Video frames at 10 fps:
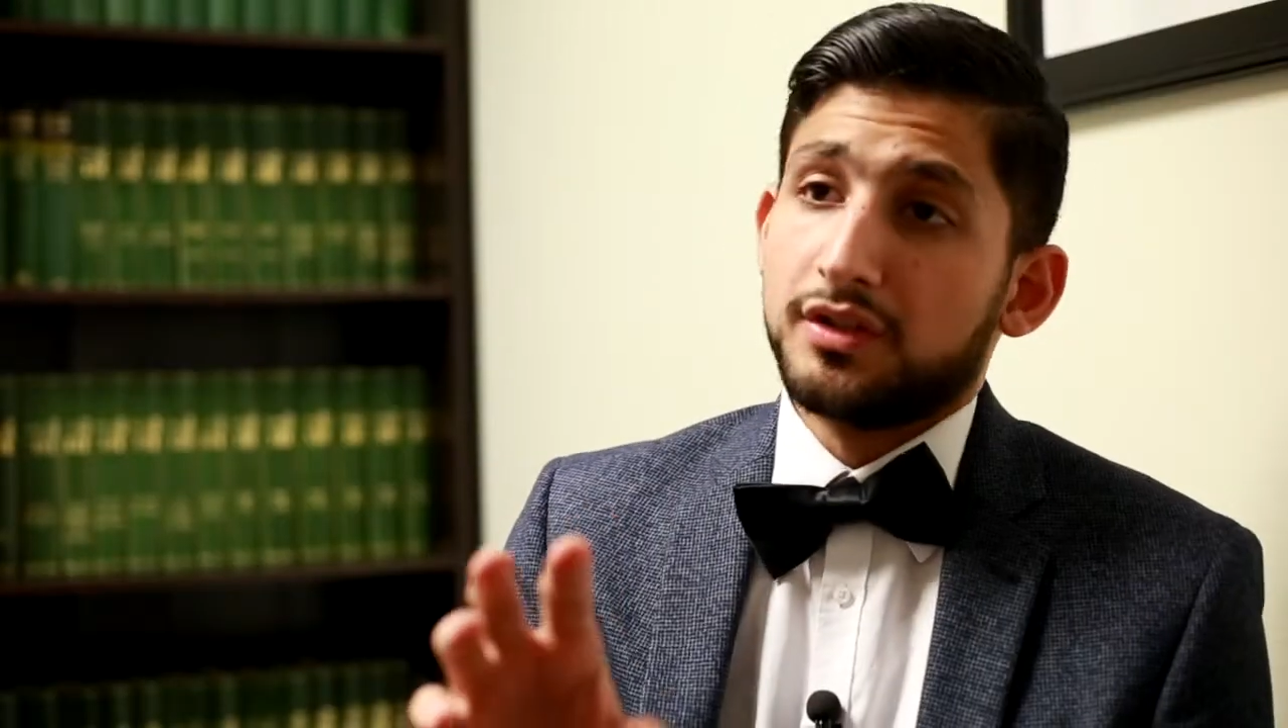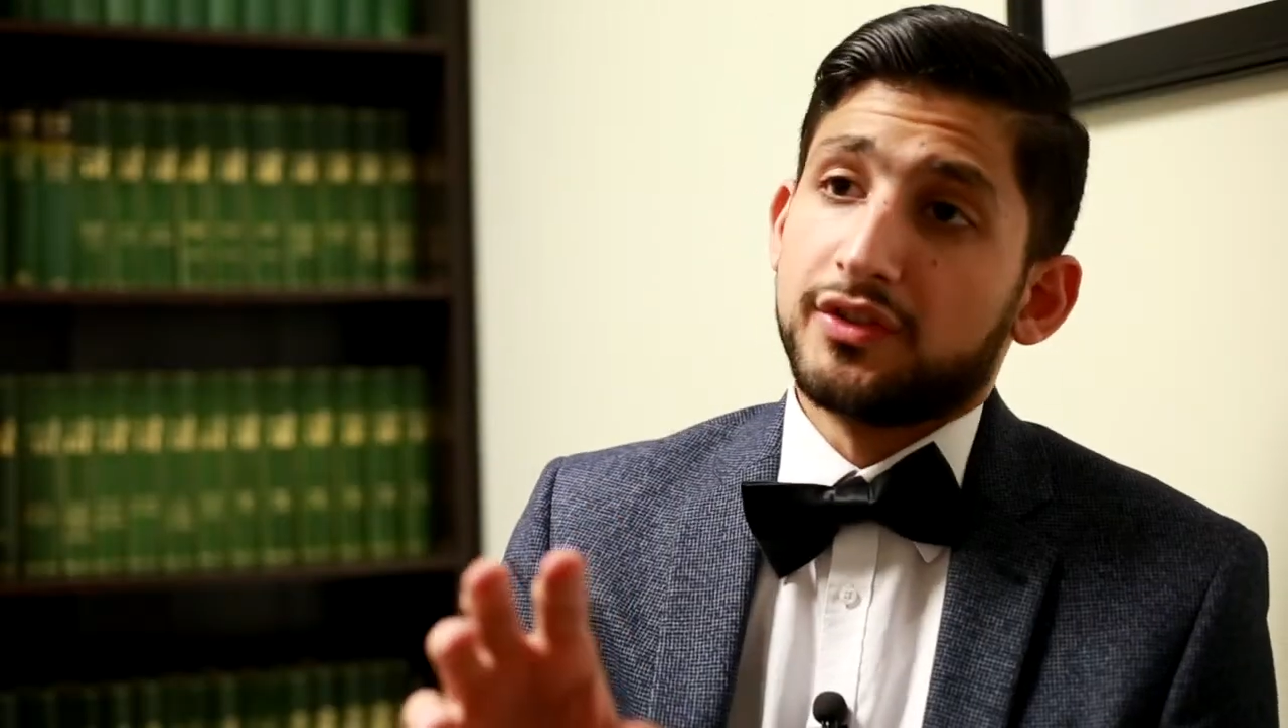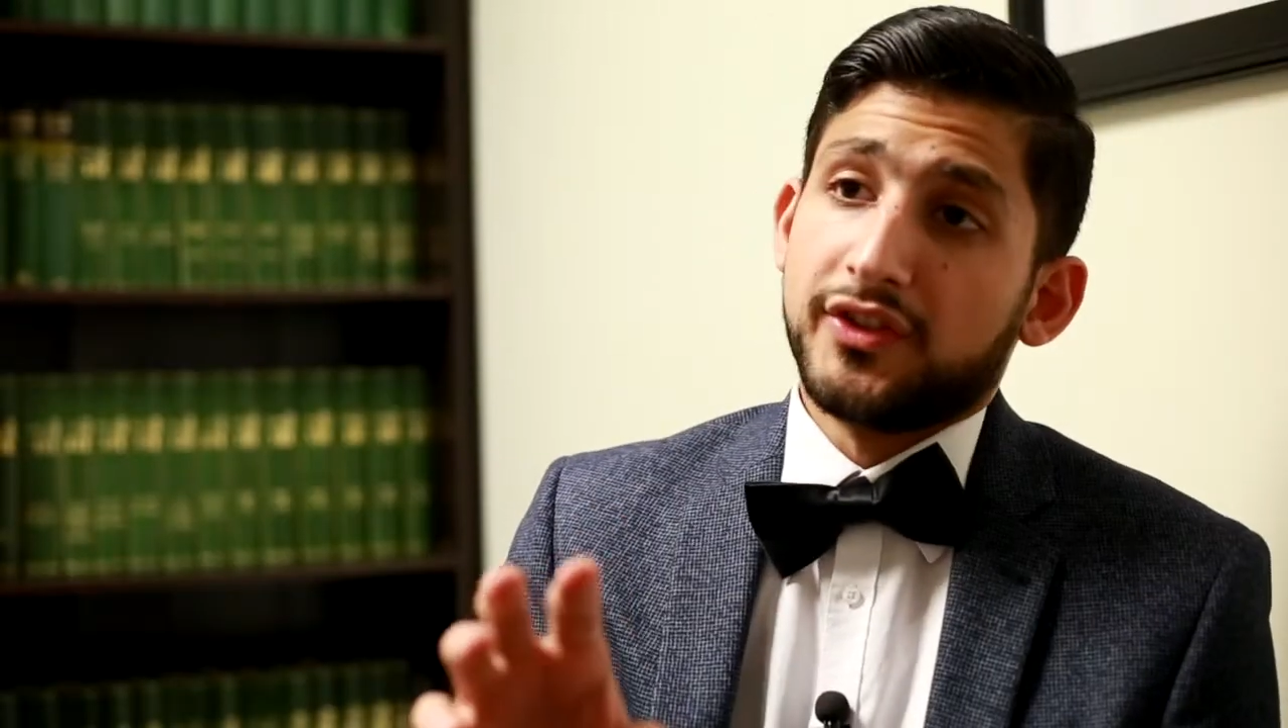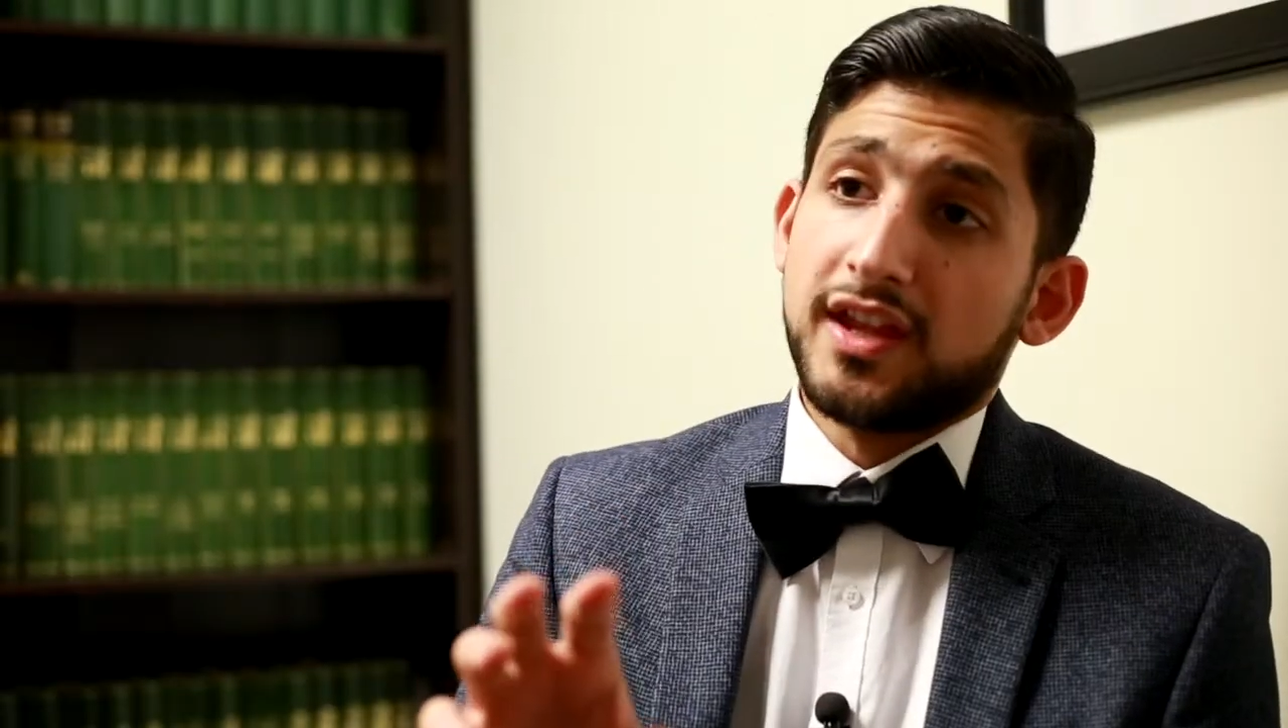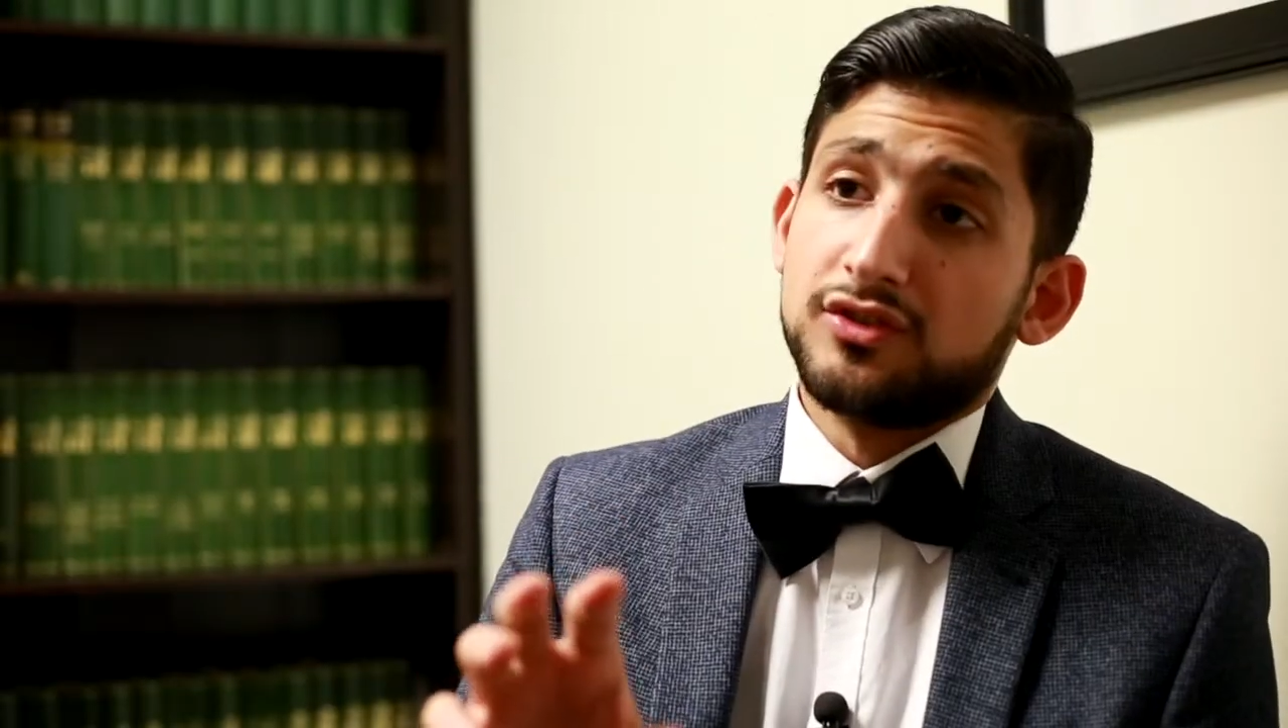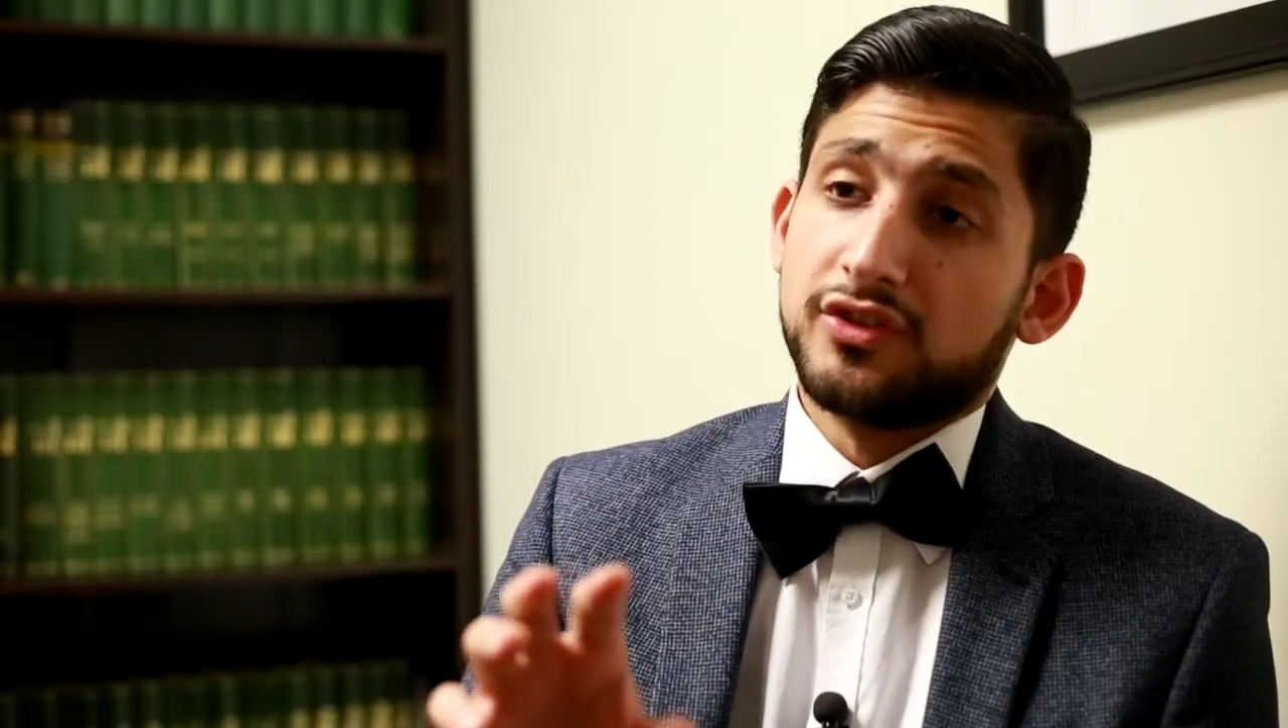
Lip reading: year in San